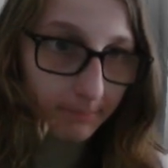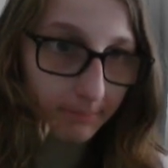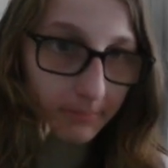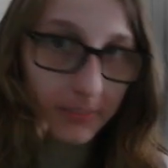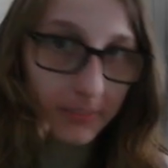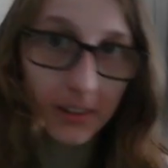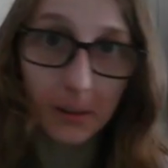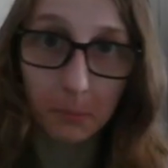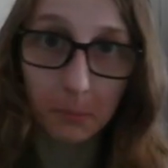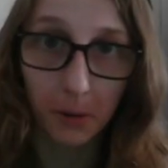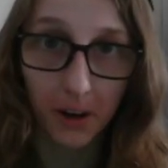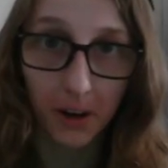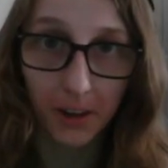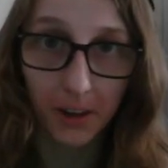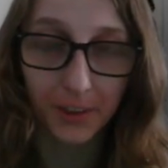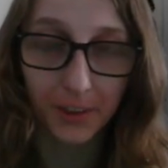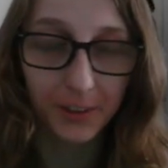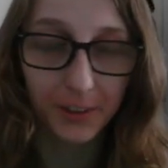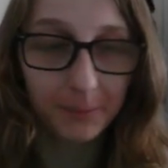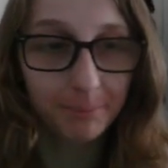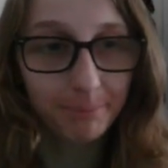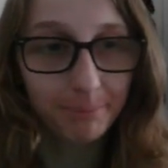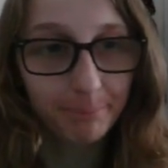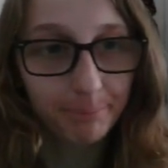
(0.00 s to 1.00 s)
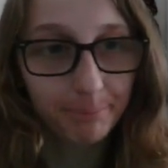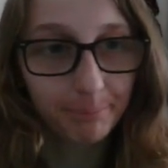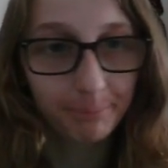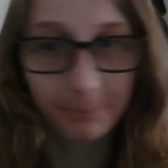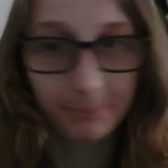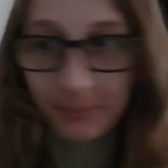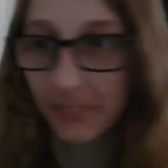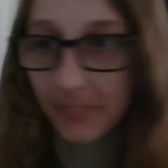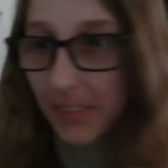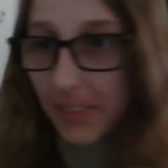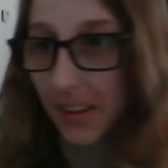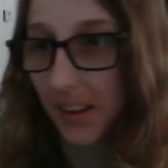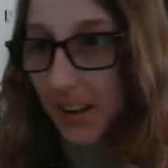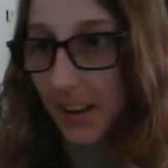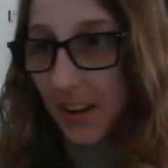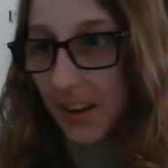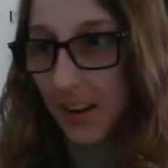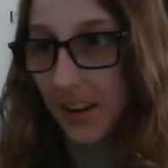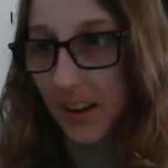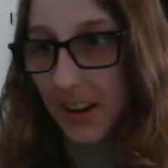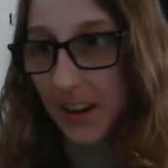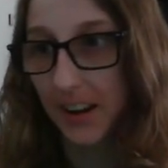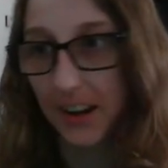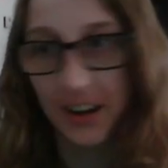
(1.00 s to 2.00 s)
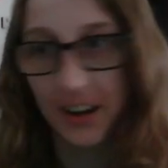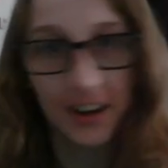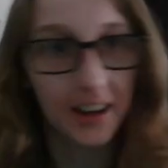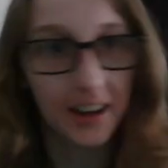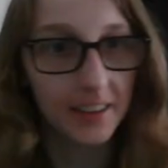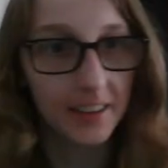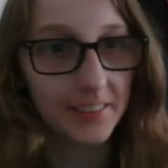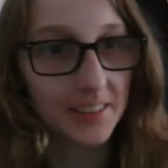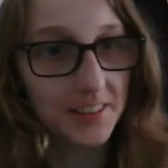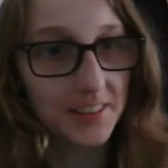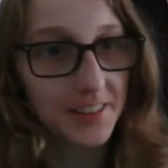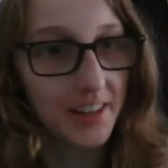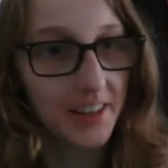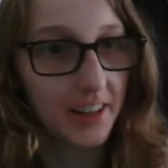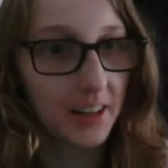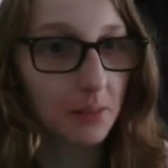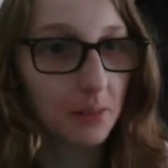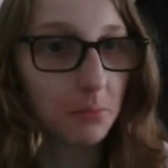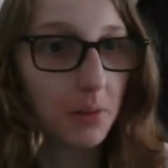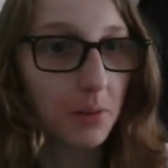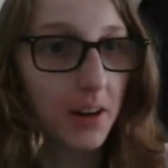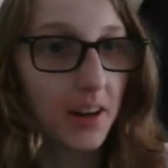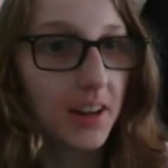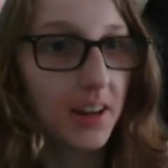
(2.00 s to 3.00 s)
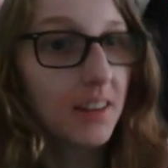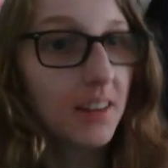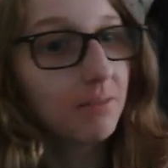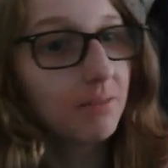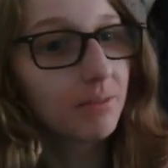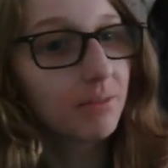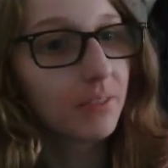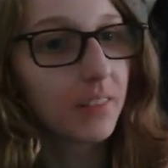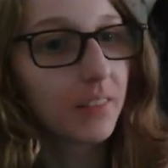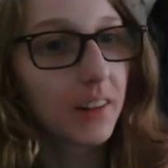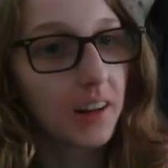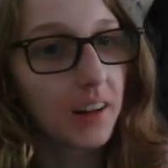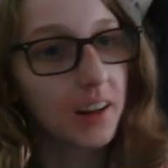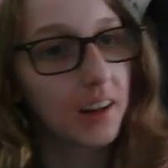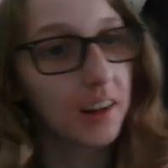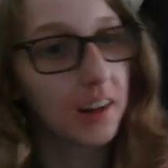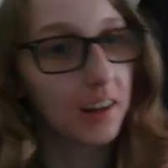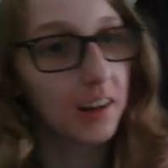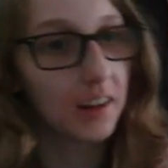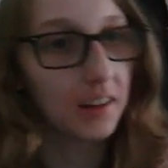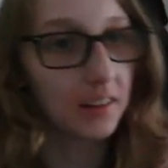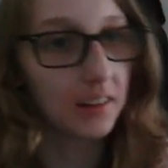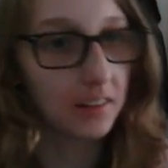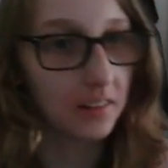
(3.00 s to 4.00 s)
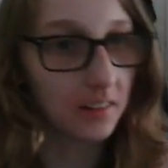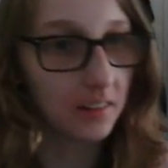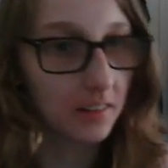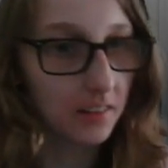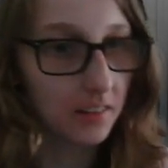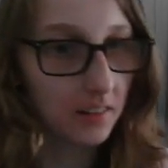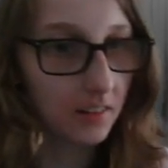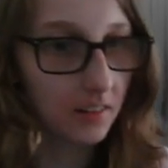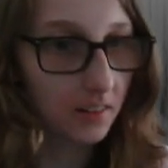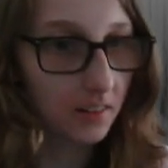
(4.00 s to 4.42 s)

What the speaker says: in Python. And the second way is